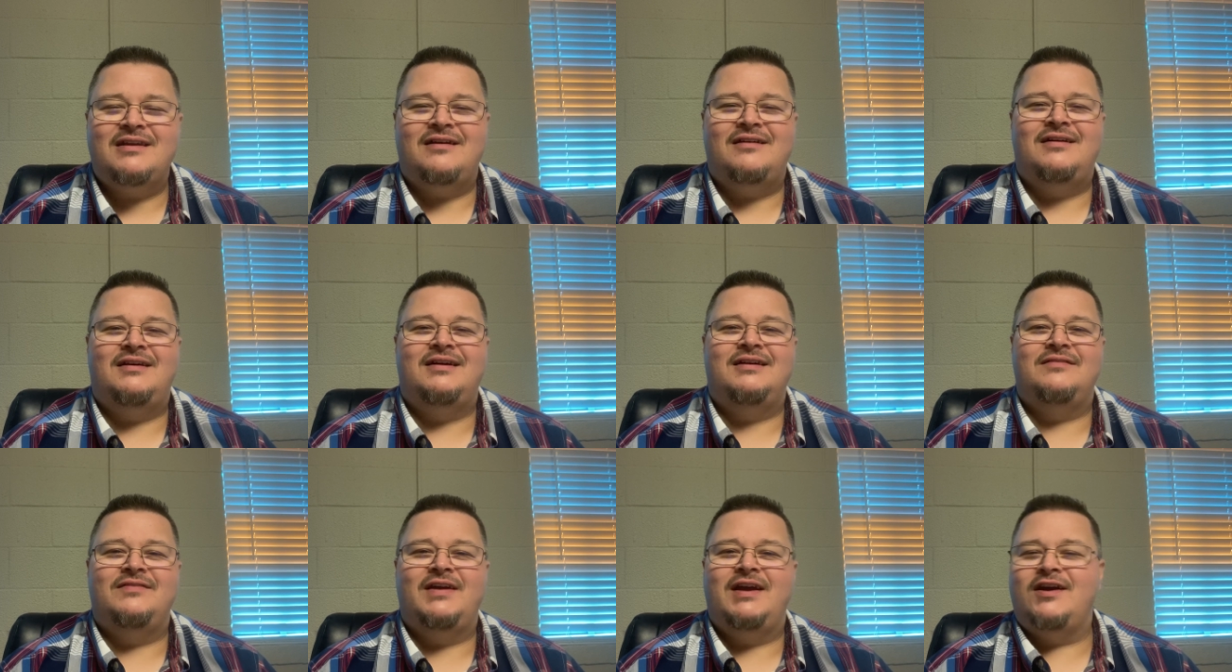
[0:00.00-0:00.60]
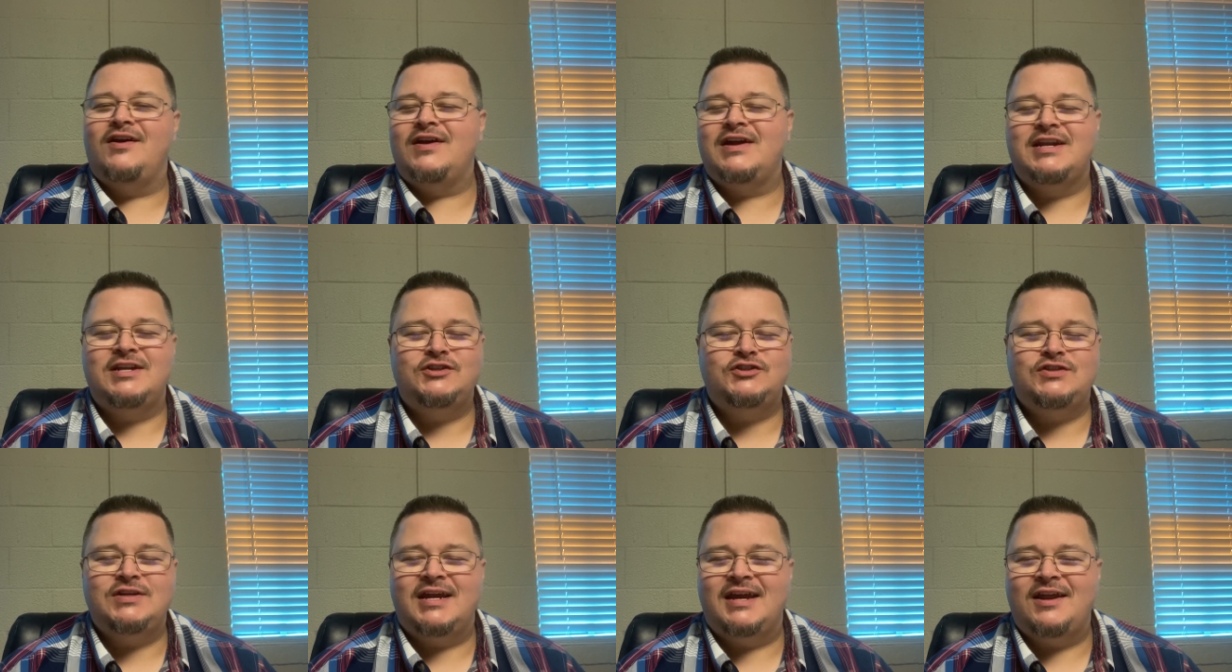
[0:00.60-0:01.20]
on, the air
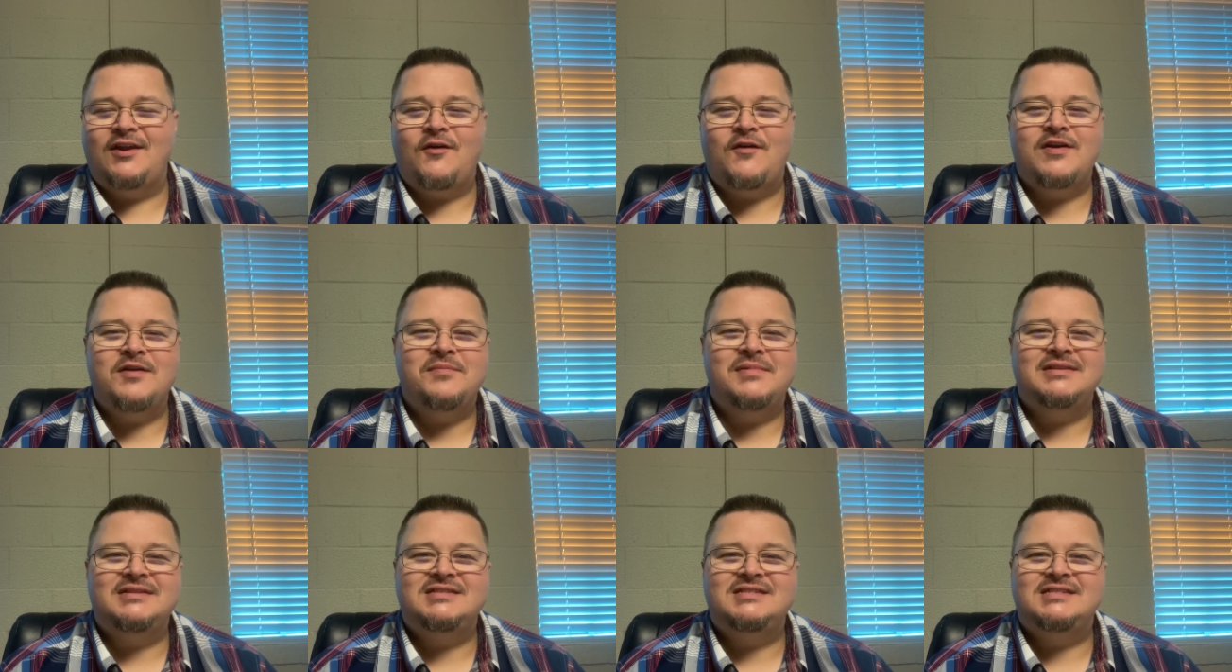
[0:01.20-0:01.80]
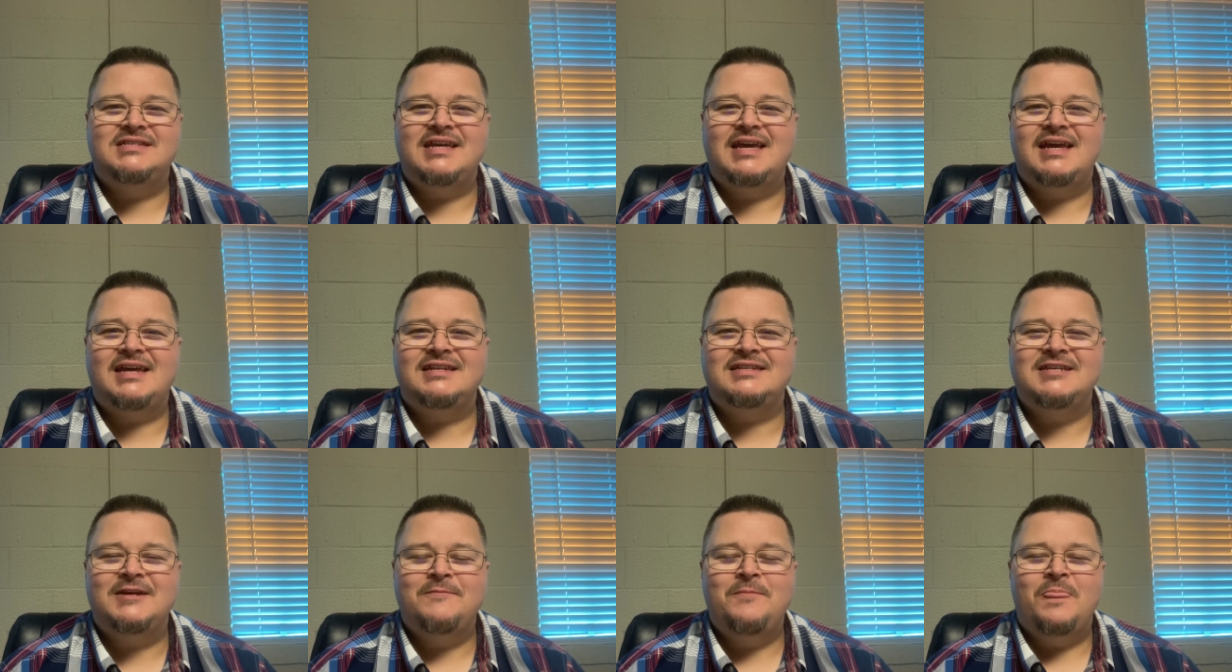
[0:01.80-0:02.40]
conditioning had already been
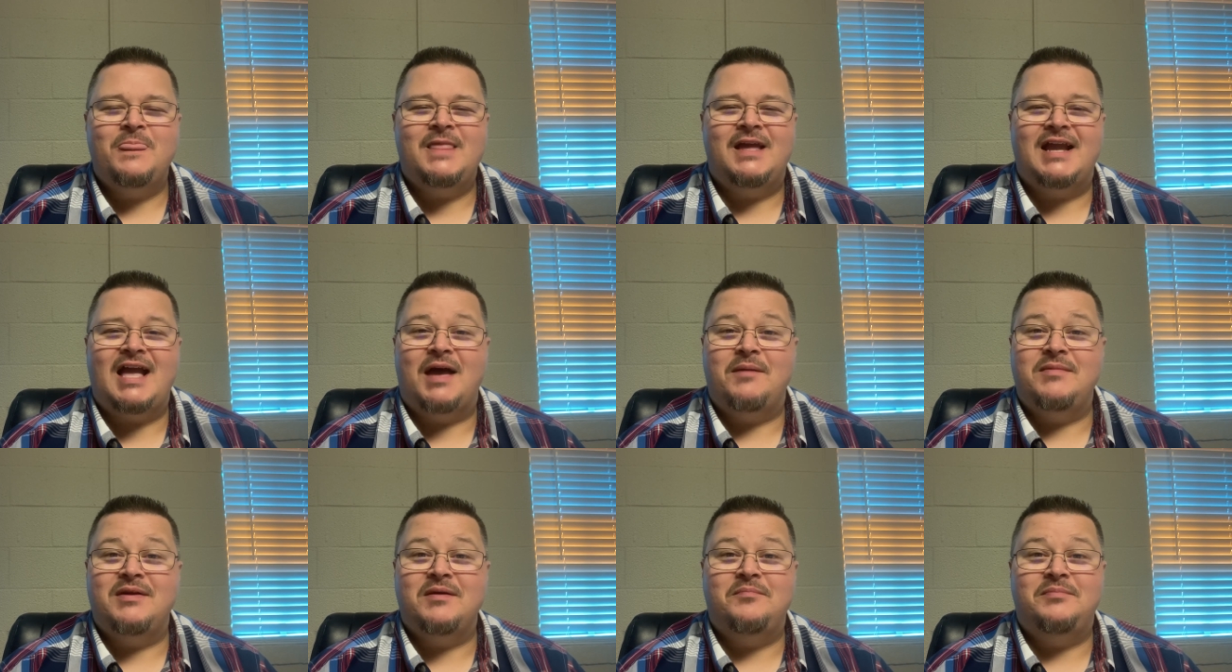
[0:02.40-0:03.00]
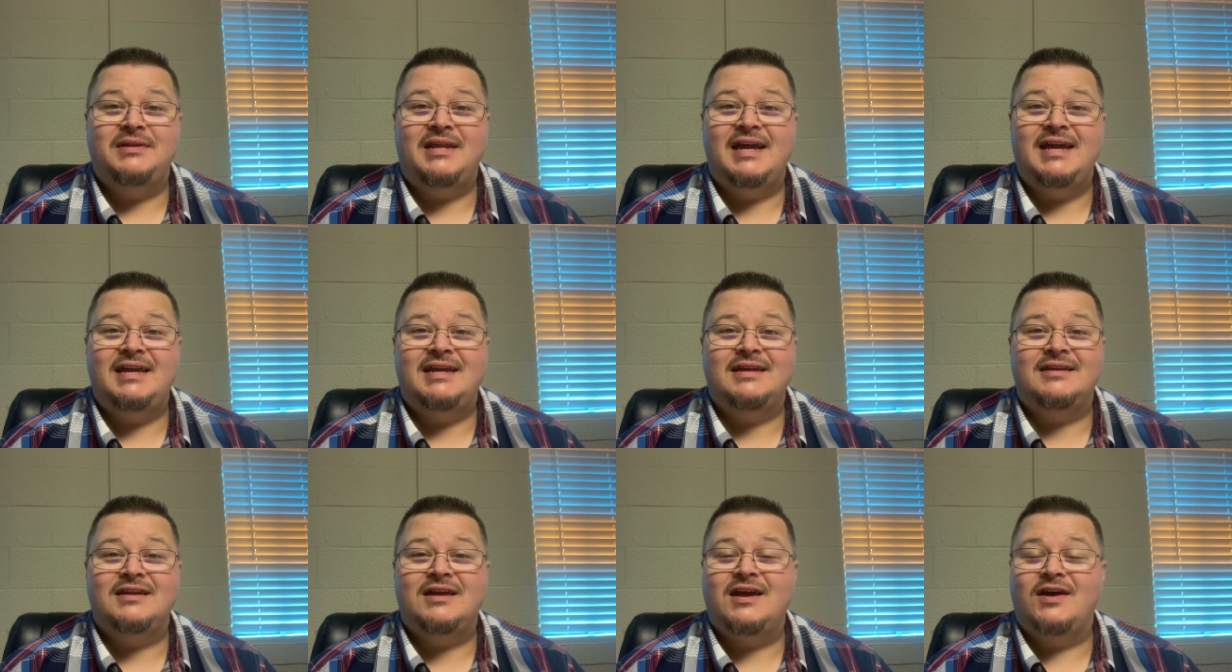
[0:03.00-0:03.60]
set, got me a
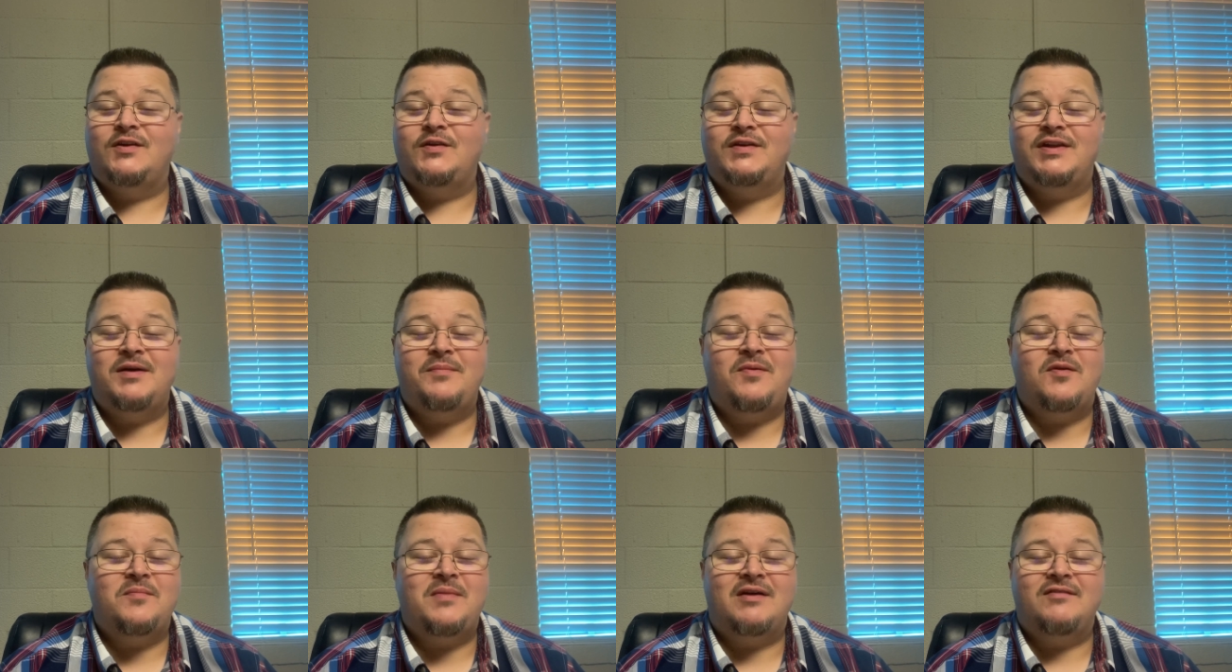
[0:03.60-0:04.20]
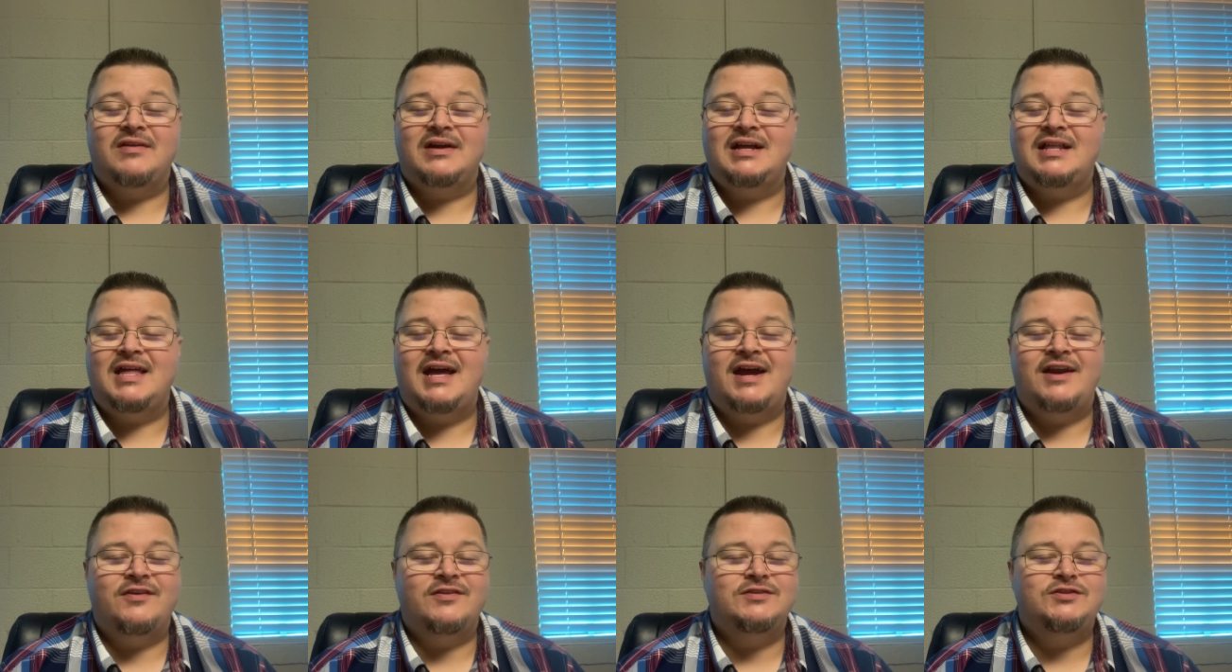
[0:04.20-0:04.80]
blanket, cuddled up on my
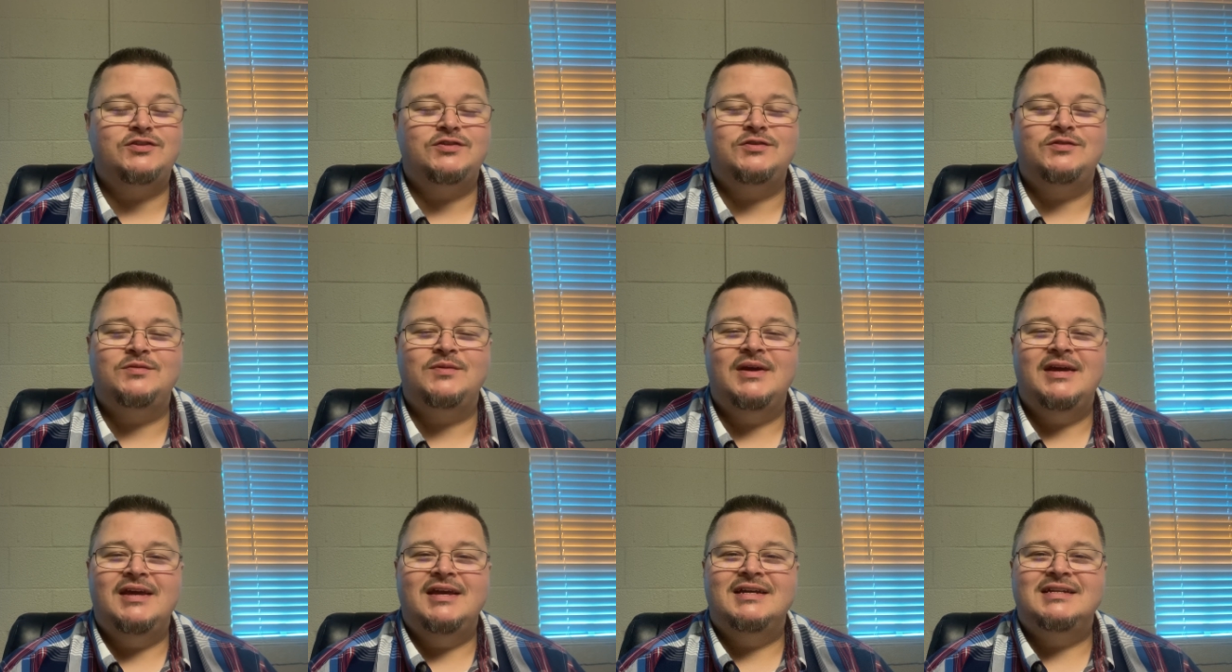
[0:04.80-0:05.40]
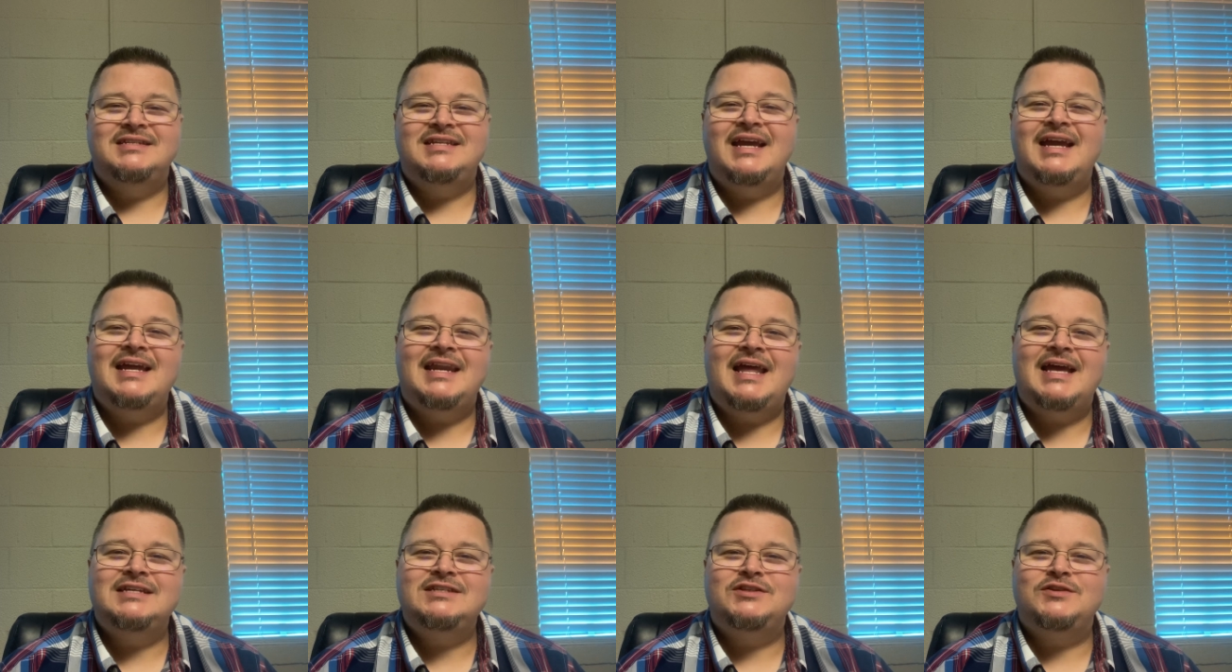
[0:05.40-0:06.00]
recliner to take a
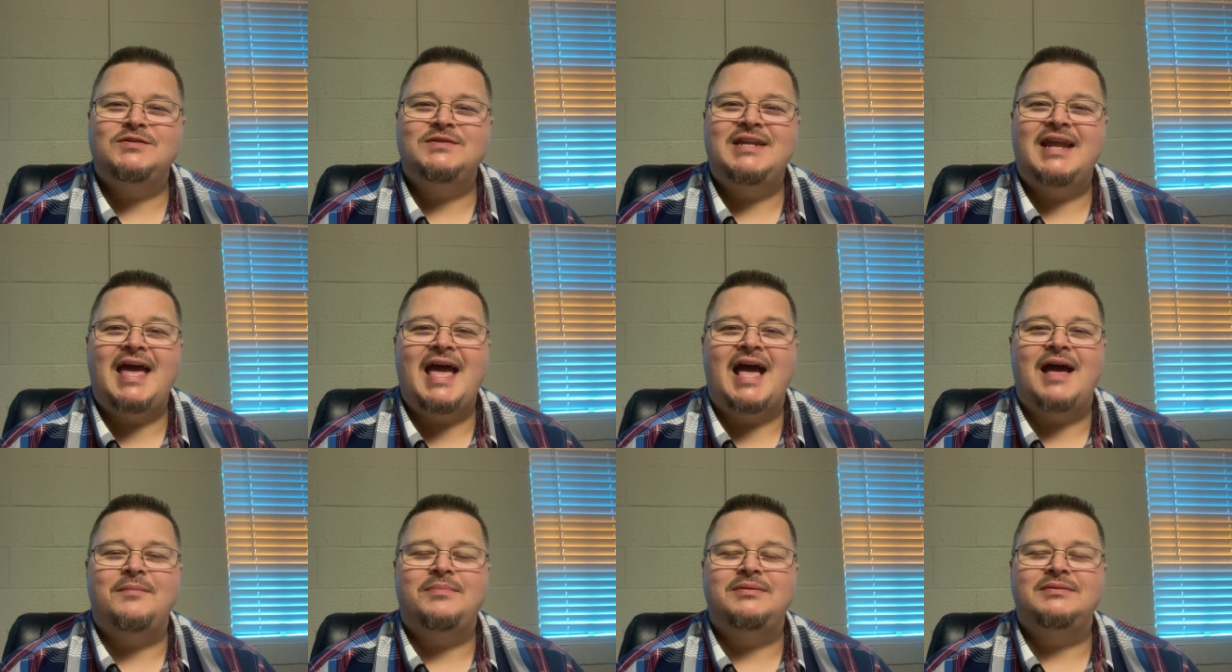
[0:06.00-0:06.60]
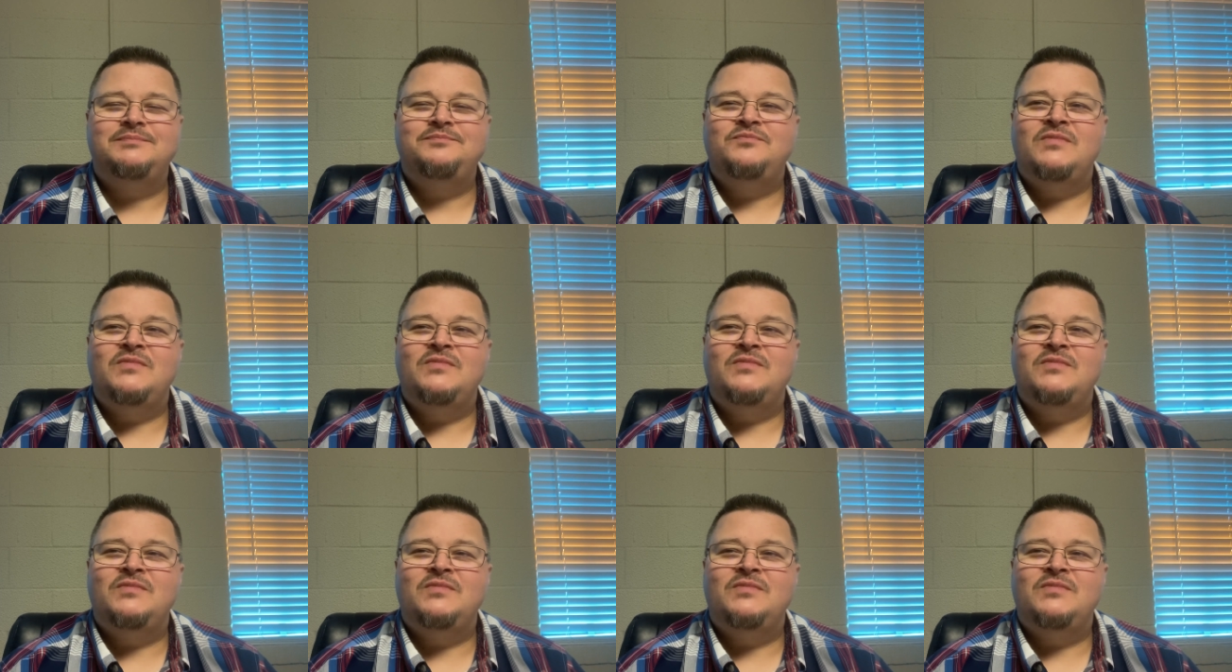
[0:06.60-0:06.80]
nice little nap.